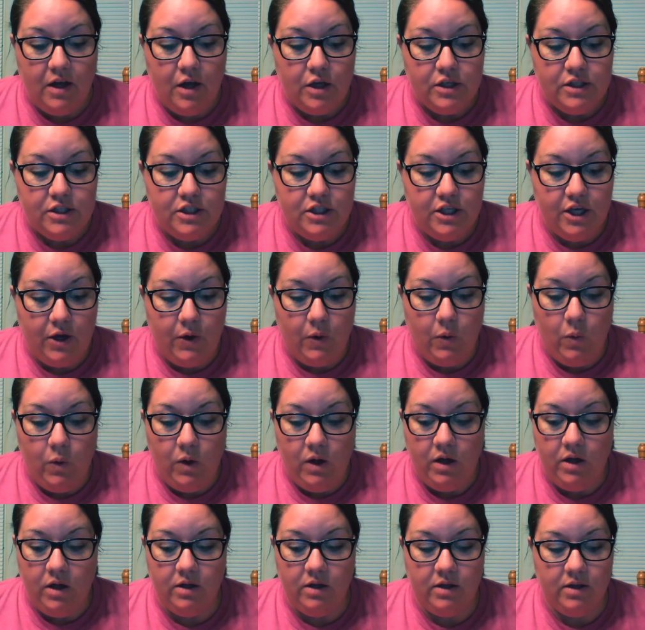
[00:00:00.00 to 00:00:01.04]
So
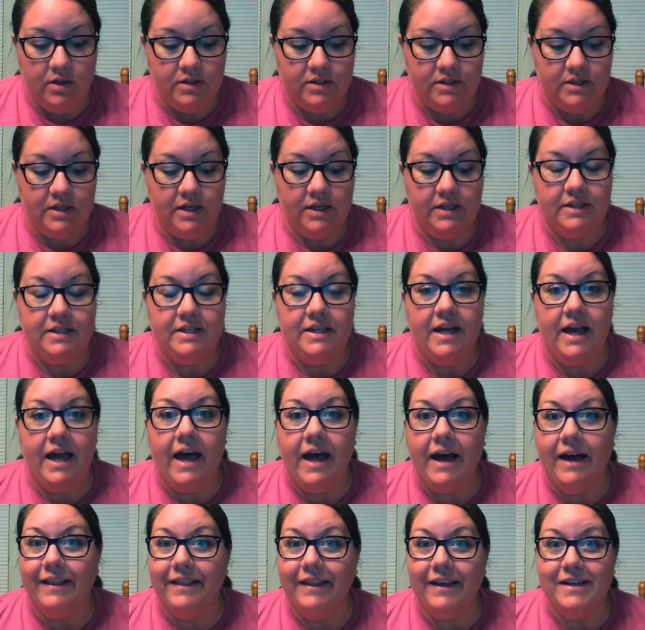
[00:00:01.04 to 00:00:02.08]

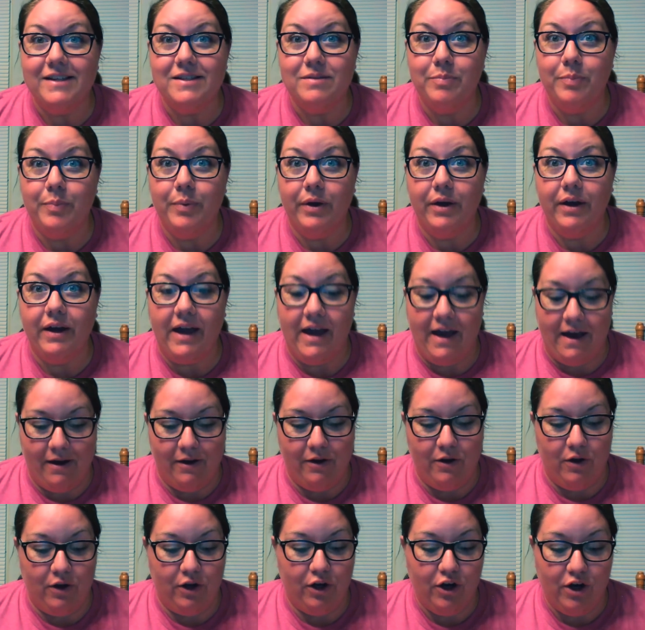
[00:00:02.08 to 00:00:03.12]
tonight, let's bug out
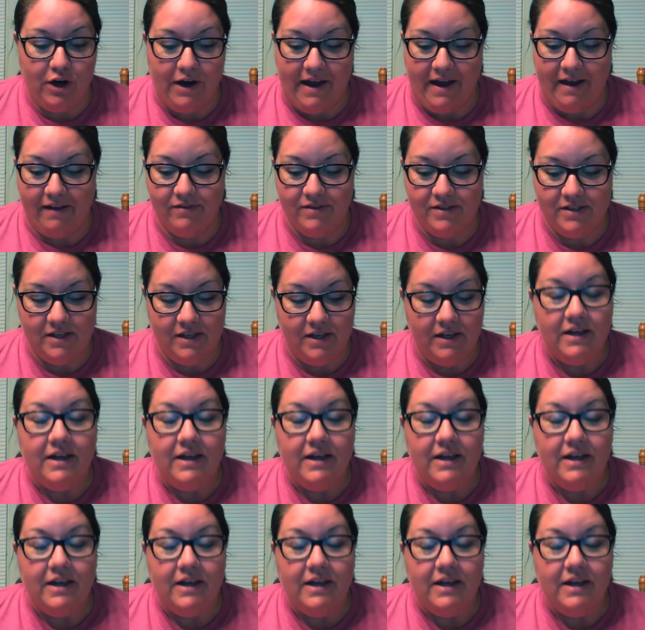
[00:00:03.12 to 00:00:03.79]
on crafts